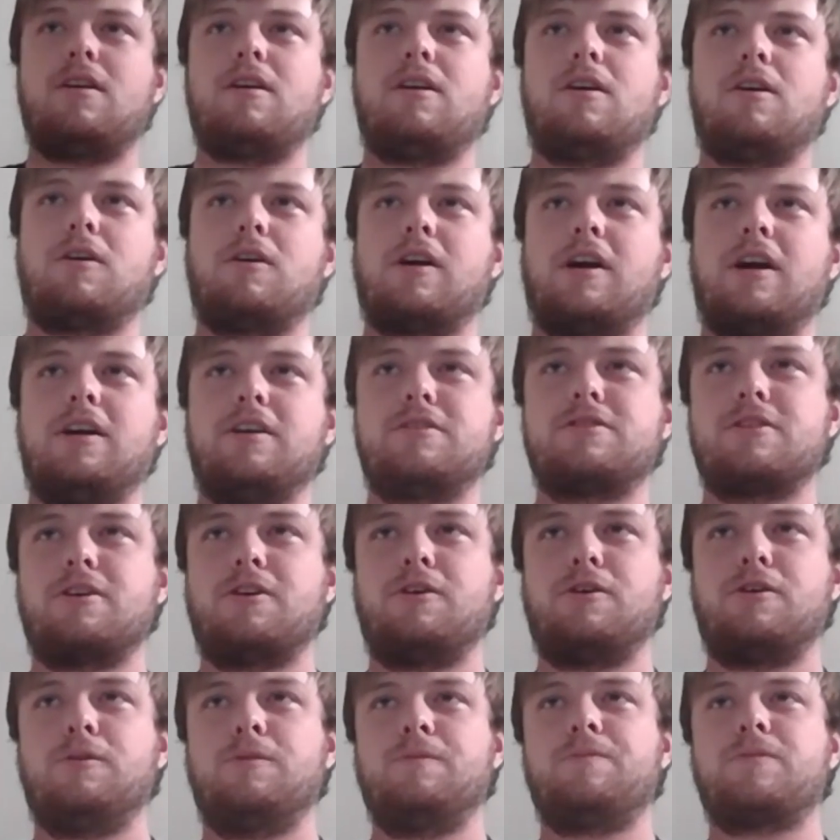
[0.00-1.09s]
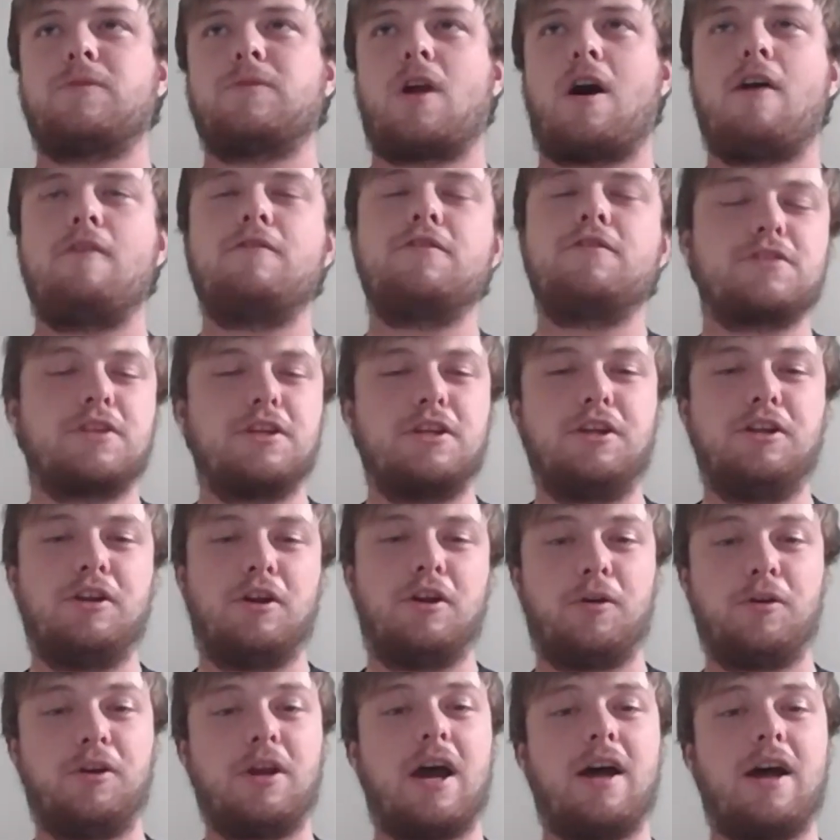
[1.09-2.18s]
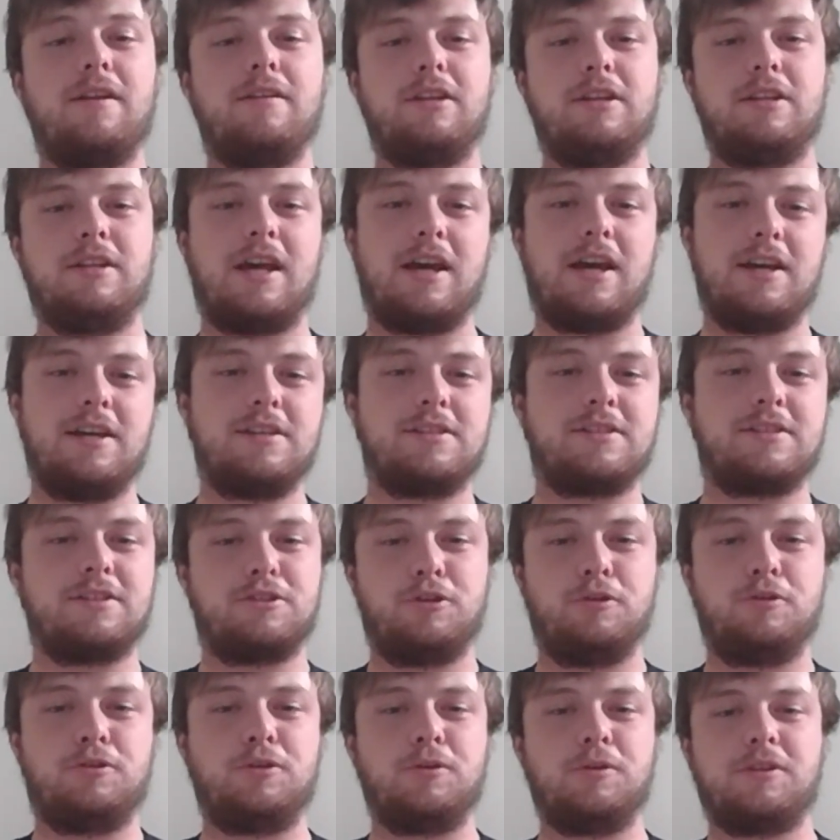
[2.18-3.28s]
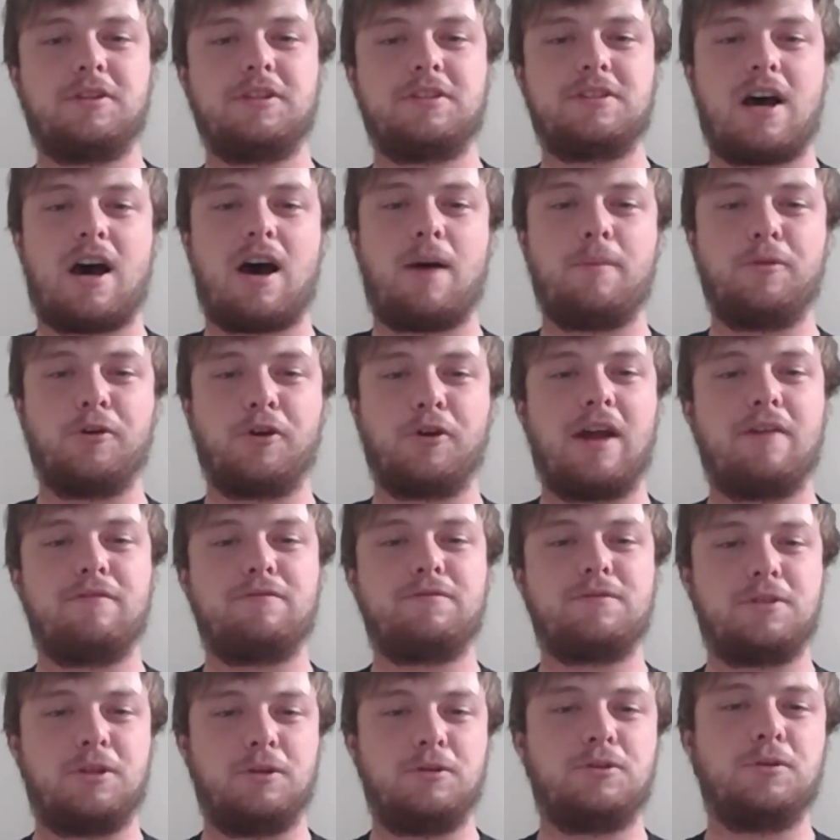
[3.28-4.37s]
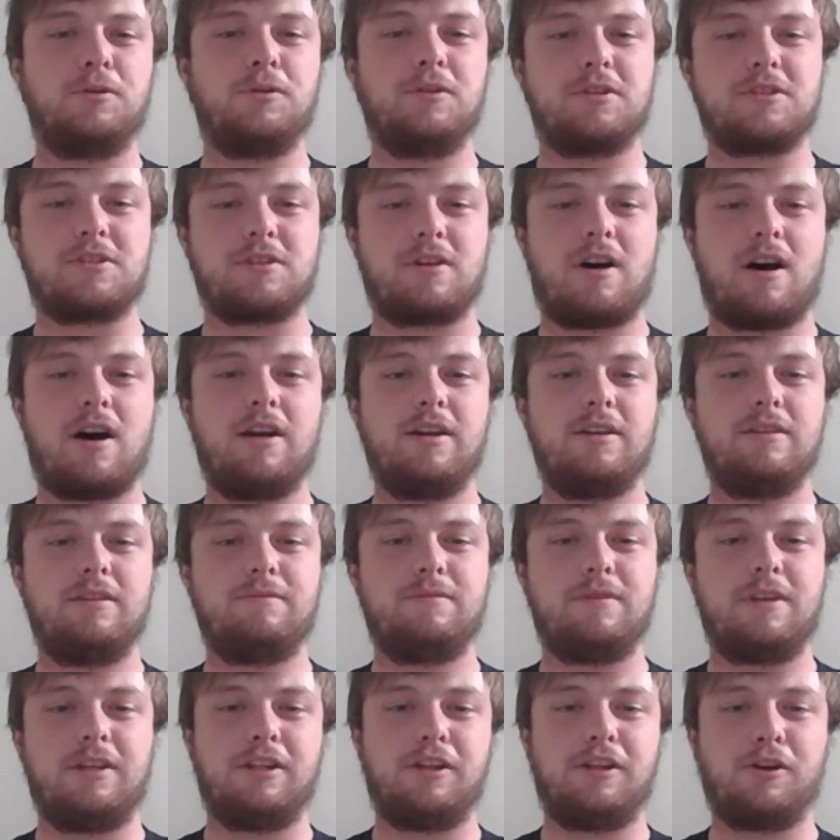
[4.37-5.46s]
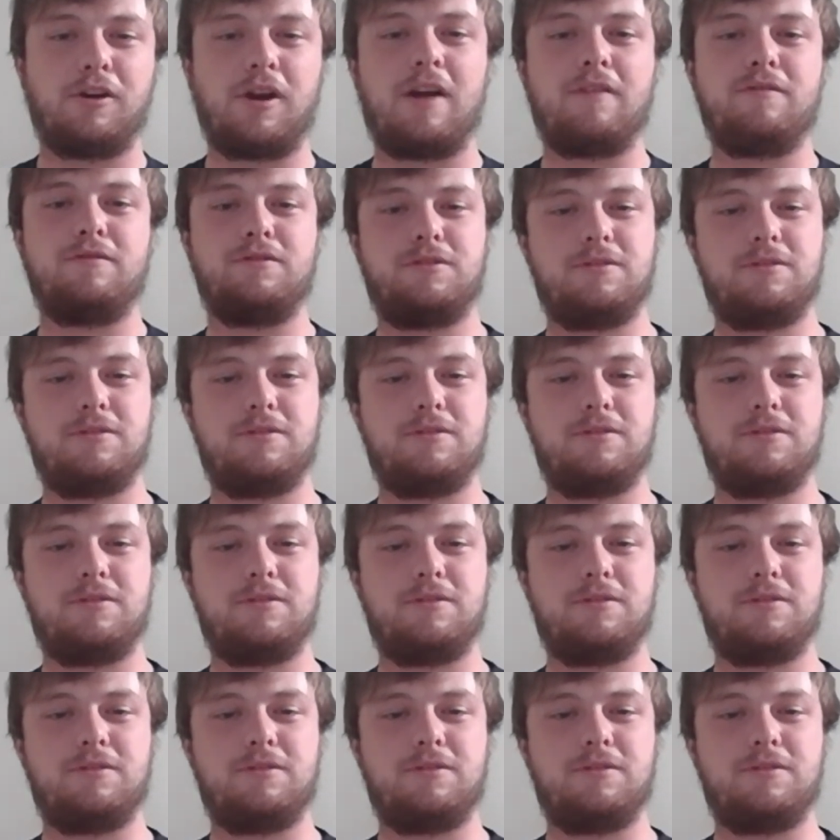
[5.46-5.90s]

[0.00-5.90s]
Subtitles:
Okay, so obviously, you got Dez and Tutu at the top. You're gonna have Tutu in the slot, and then you're gonna have